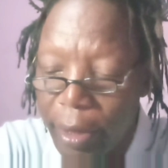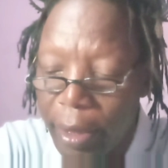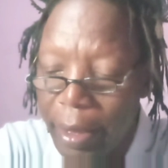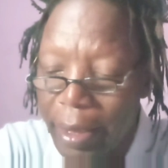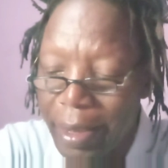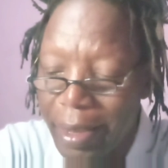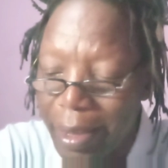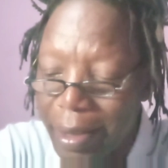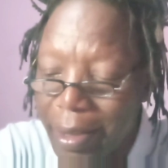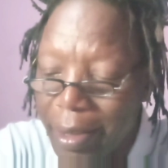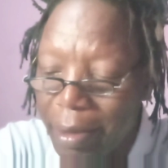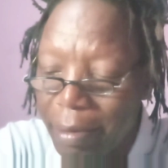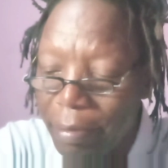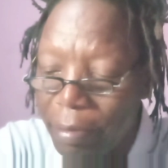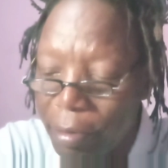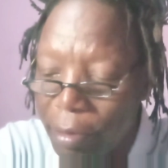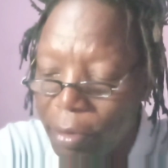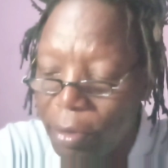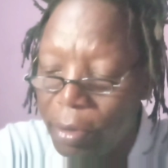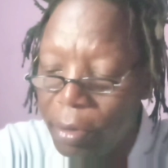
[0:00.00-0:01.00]
such a
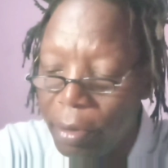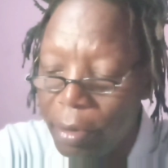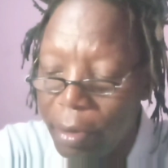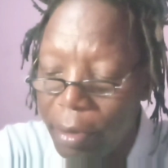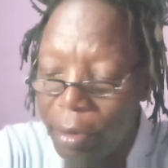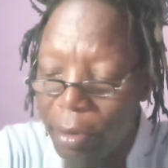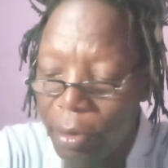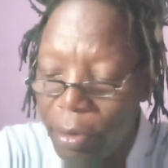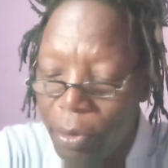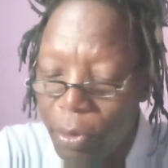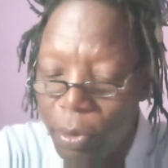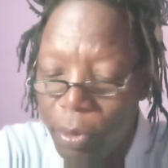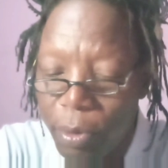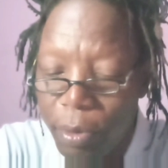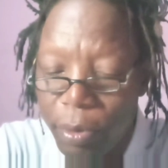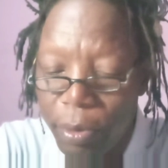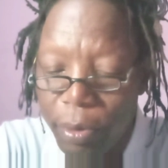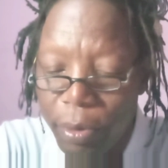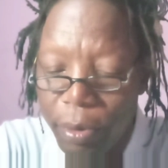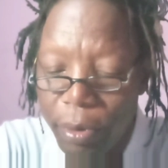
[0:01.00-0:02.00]
photon,
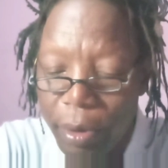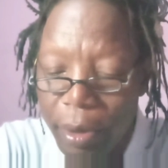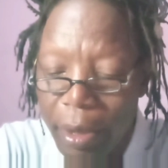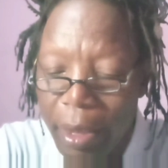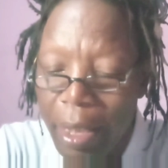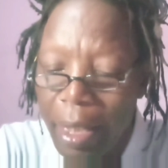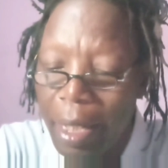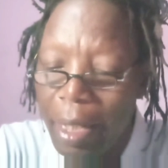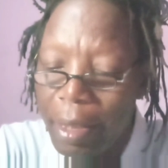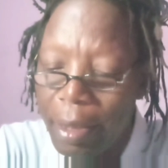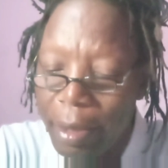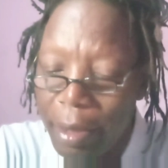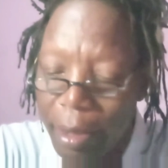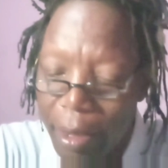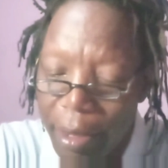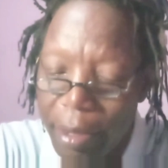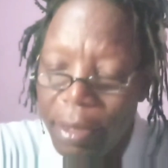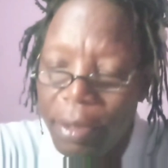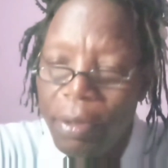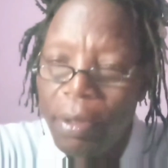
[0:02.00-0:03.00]

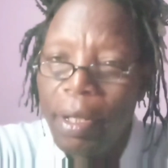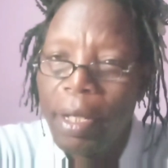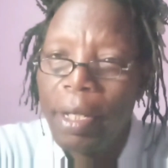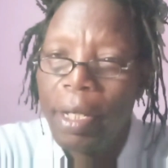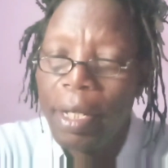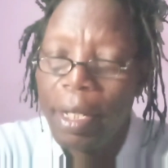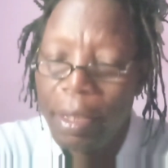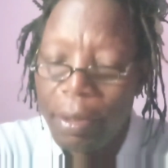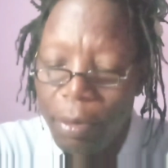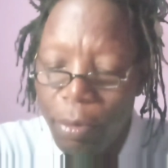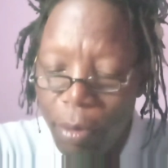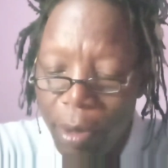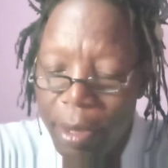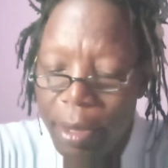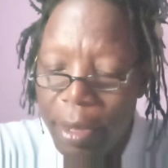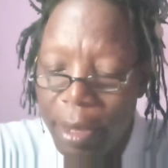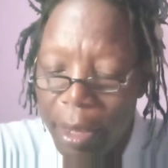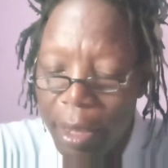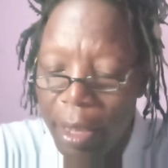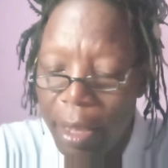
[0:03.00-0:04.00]
let's go again,
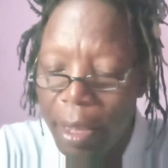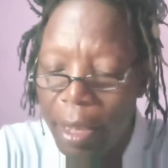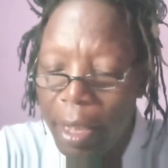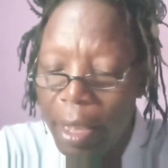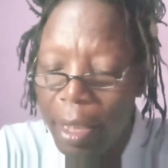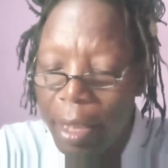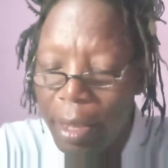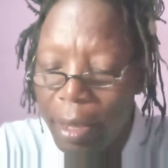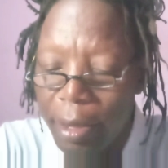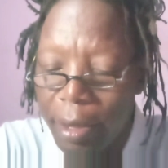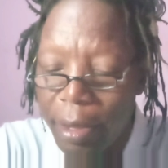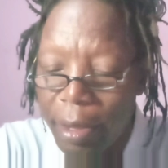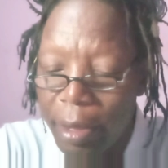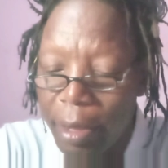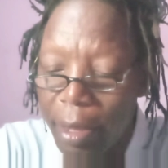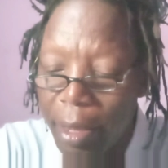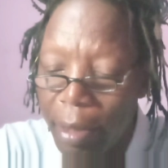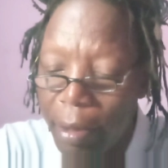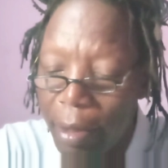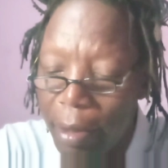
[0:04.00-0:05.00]
once again.
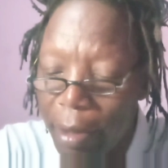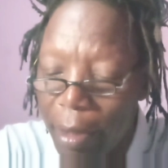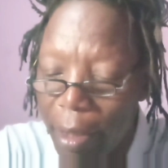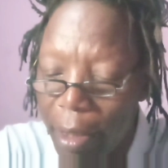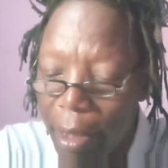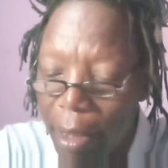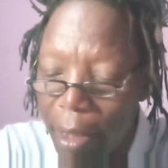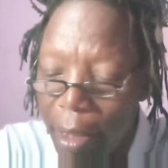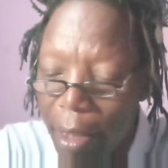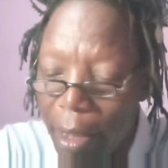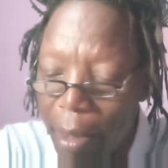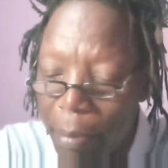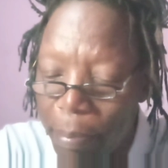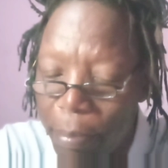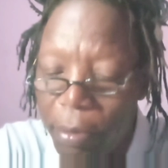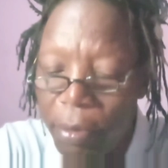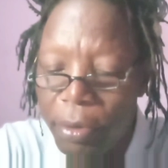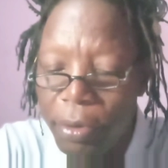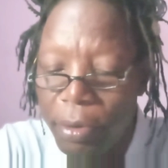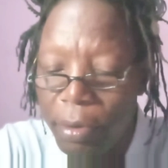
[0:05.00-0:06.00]
A
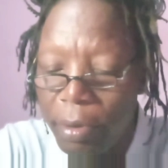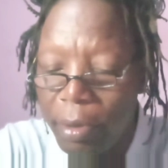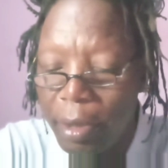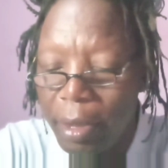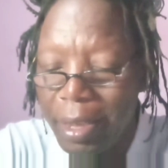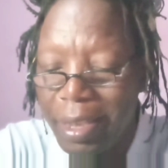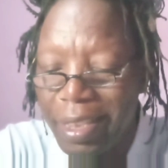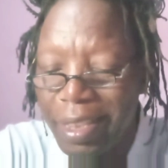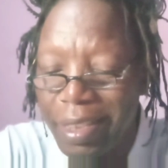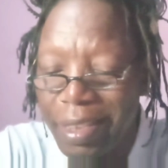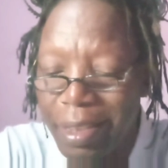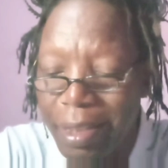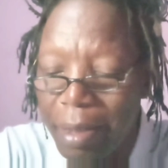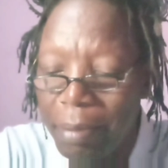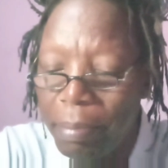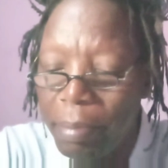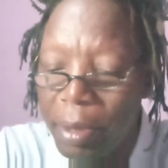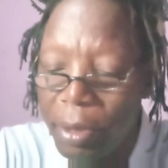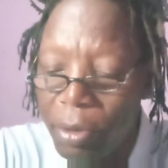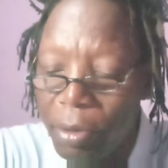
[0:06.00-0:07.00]
boson is a
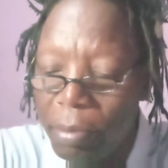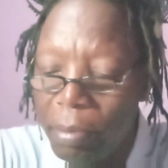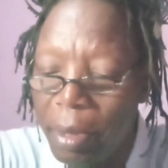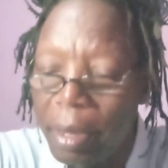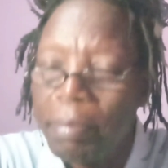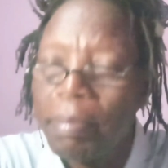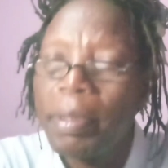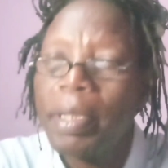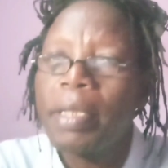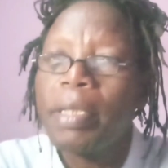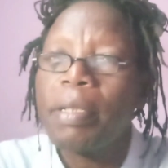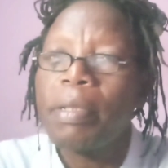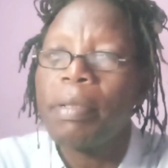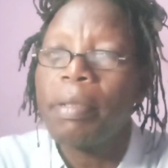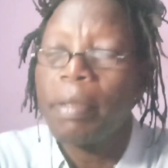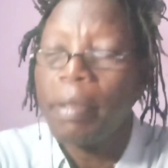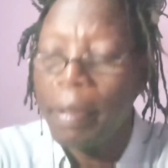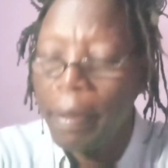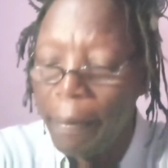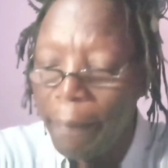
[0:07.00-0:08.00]
subatomic
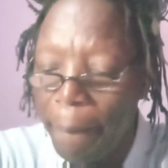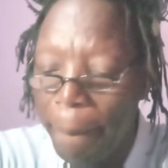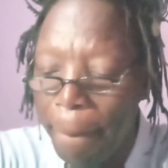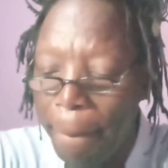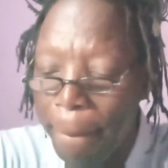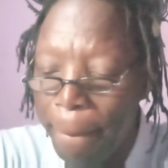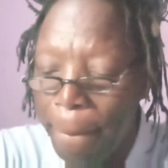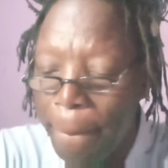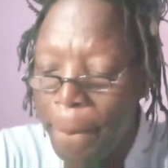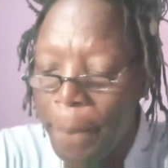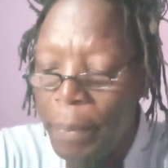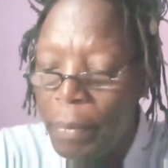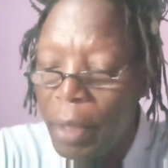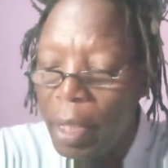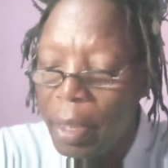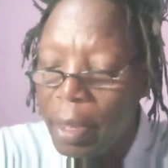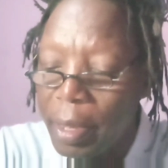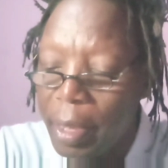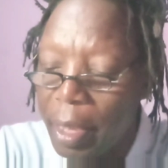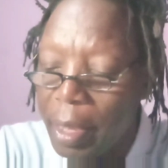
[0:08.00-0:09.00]
particle,
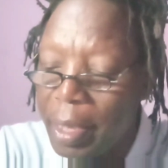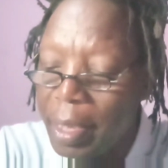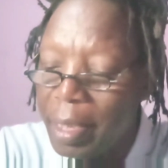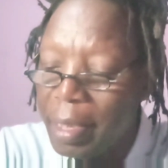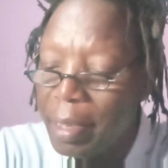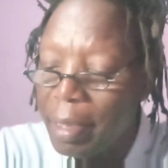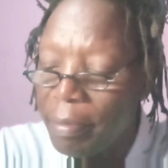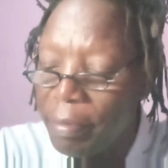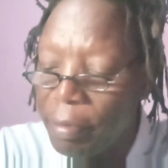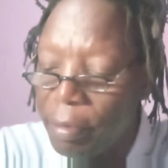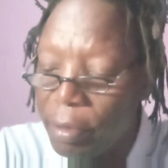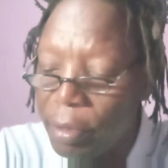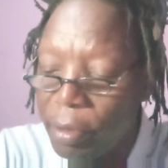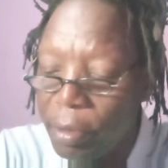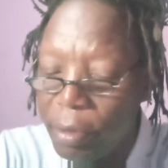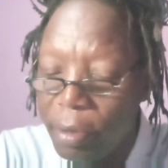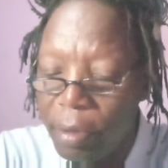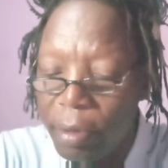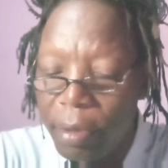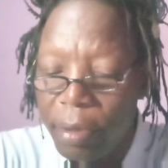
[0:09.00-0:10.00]
such as a
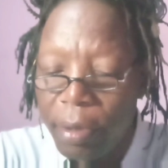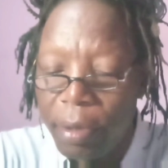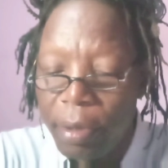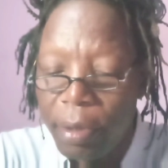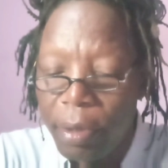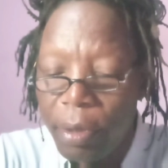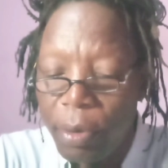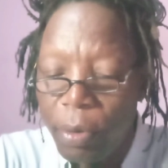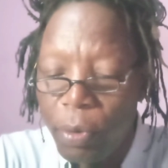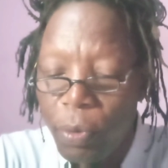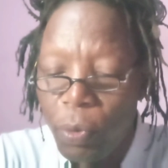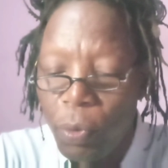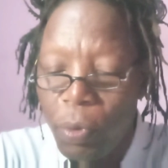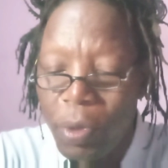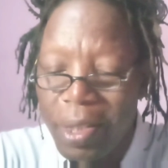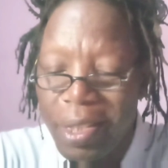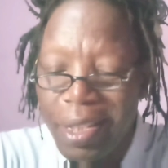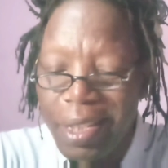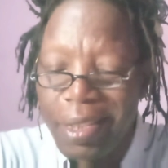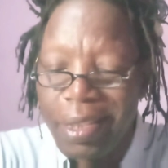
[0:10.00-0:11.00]
photon,
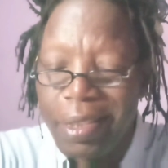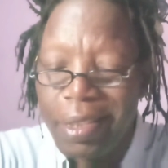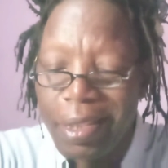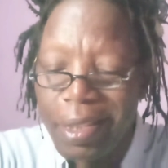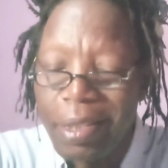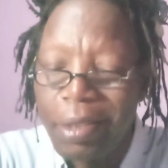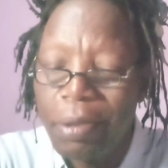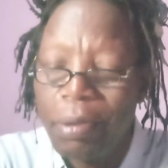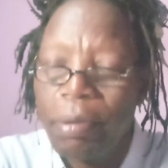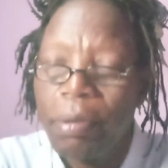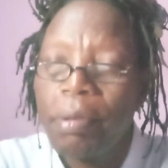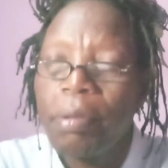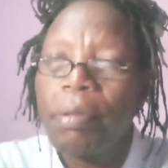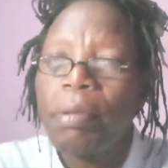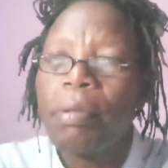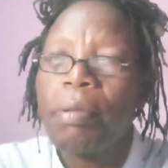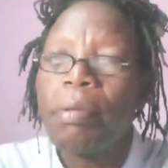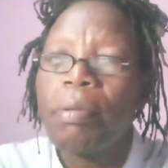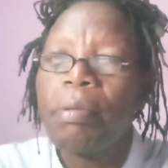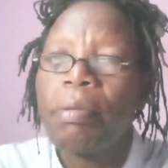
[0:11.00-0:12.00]
which has zero
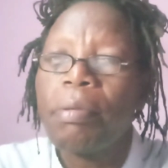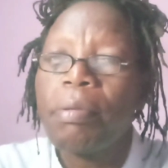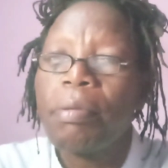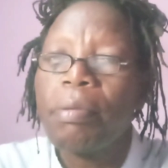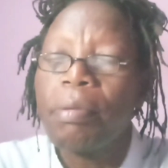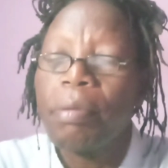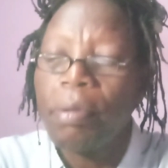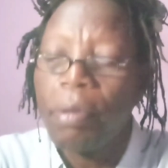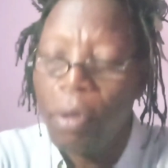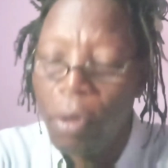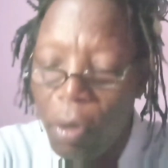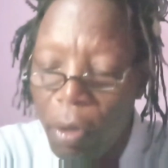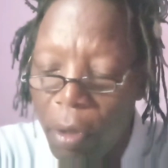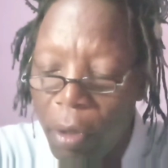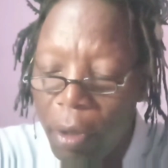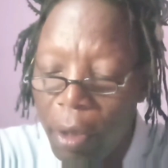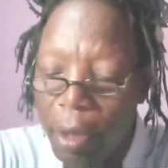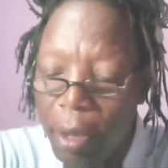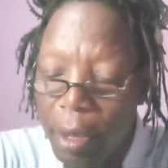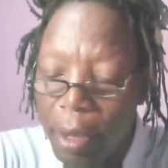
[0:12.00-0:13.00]

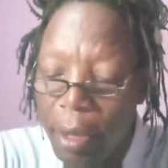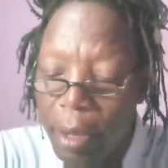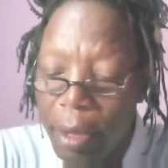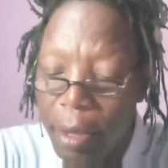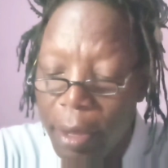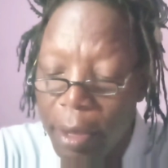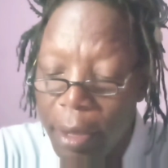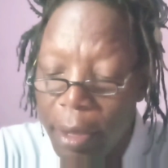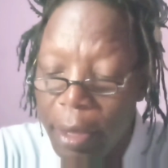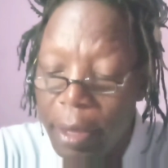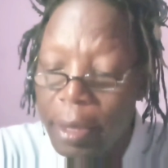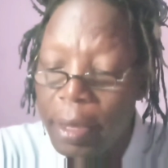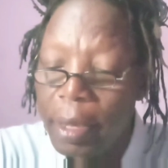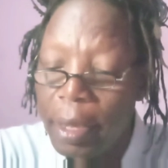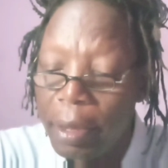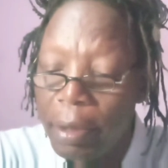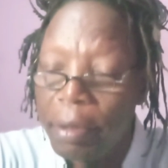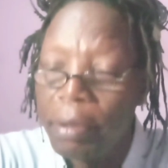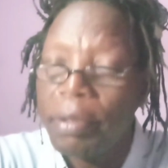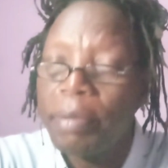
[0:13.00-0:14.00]
or
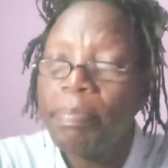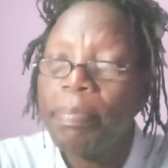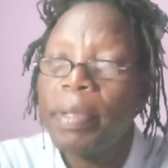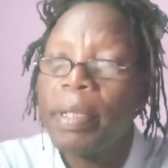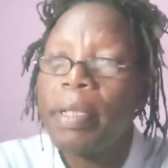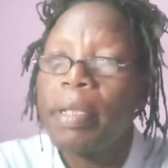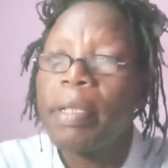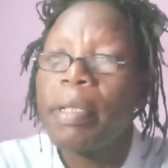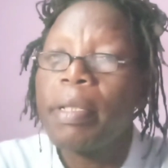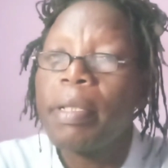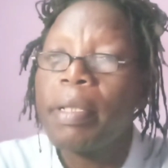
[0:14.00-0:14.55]
integral spin.